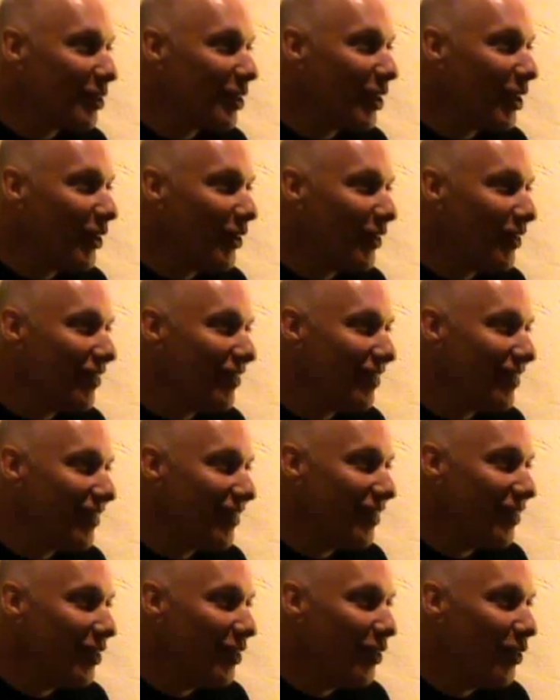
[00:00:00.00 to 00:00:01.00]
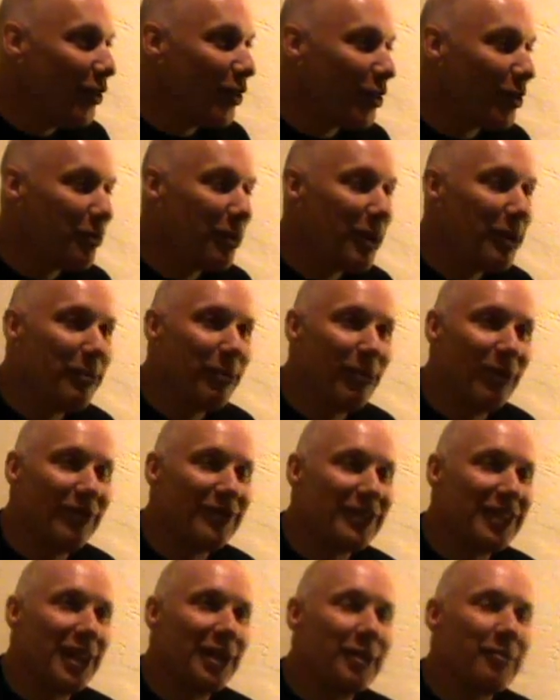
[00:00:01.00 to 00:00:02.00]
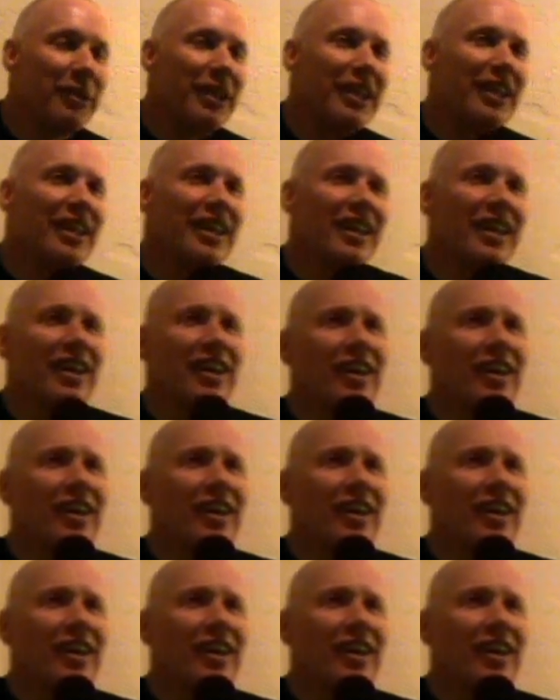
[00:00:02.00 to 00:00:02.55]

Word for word: You know, or people have said to me,